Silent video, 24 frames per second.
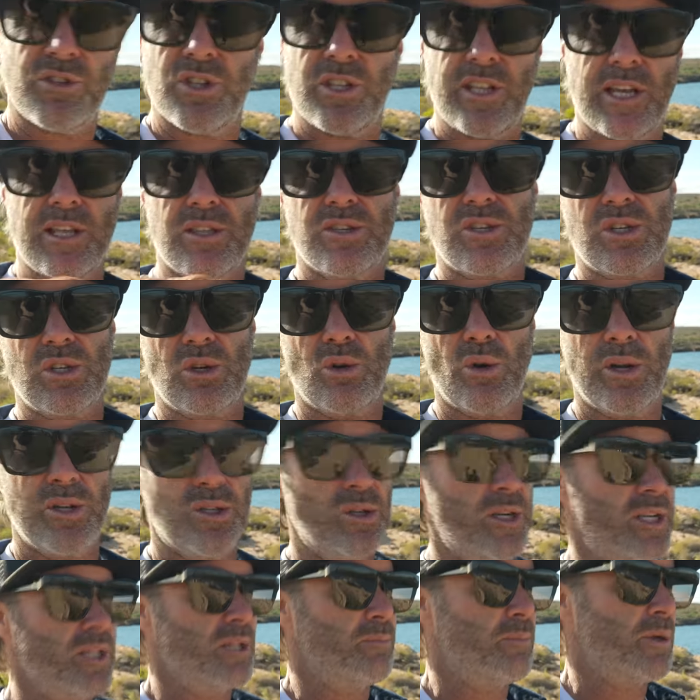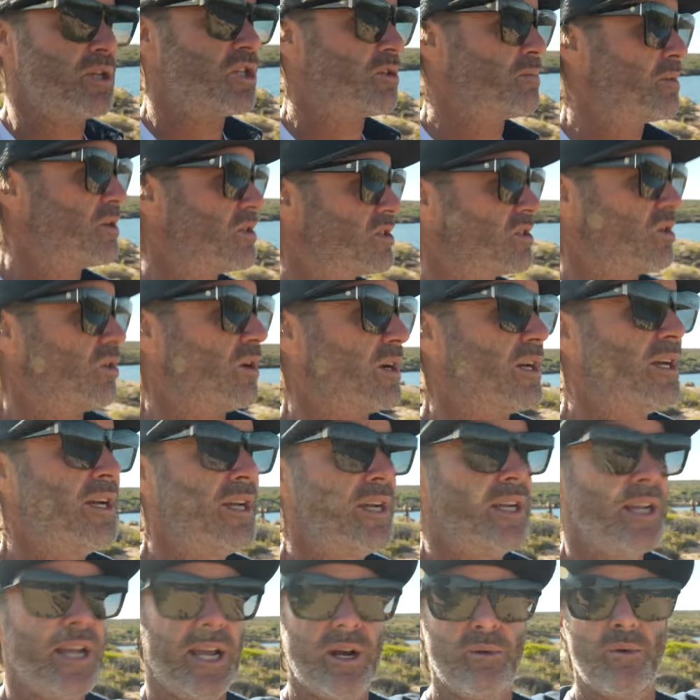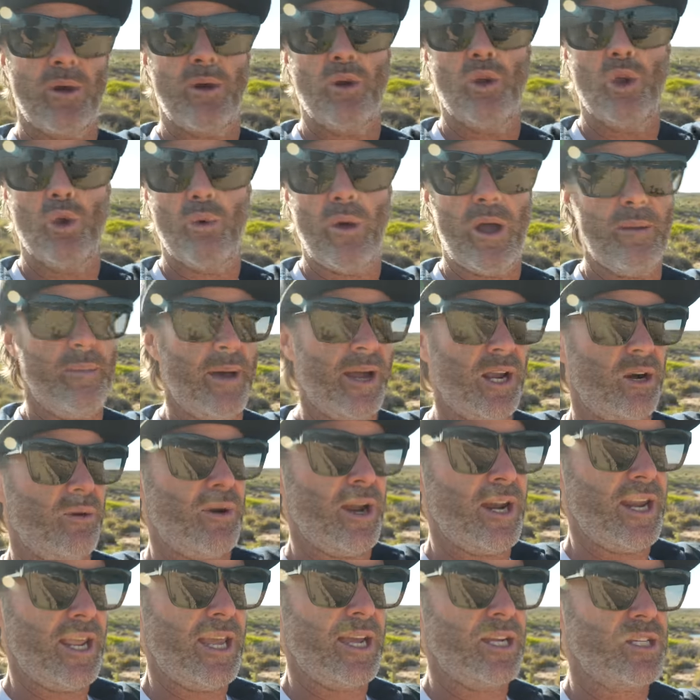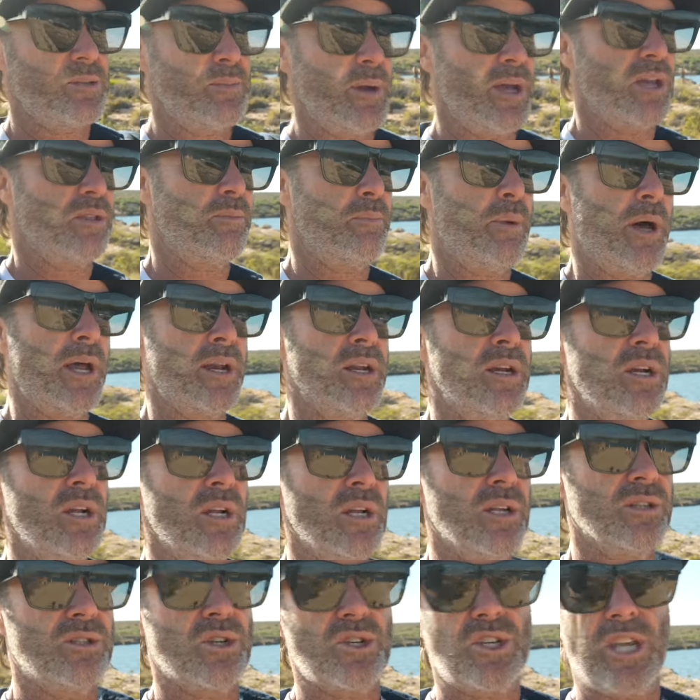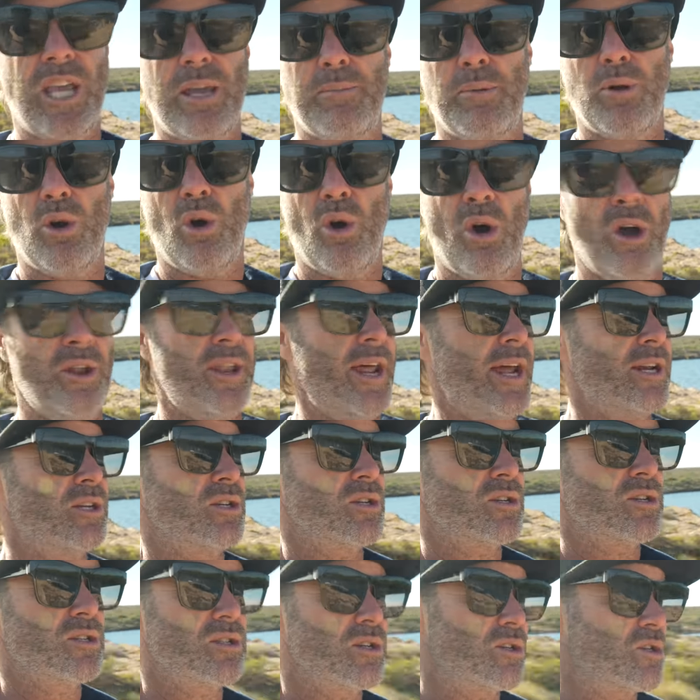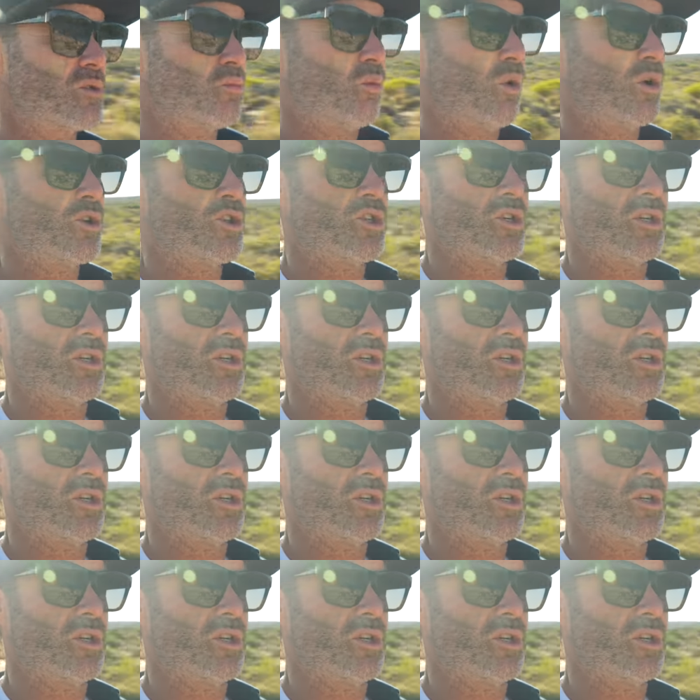to the other side, to hit the bitumen side and run all the way back around to Exmouth. But just keep an eye on that. Just watch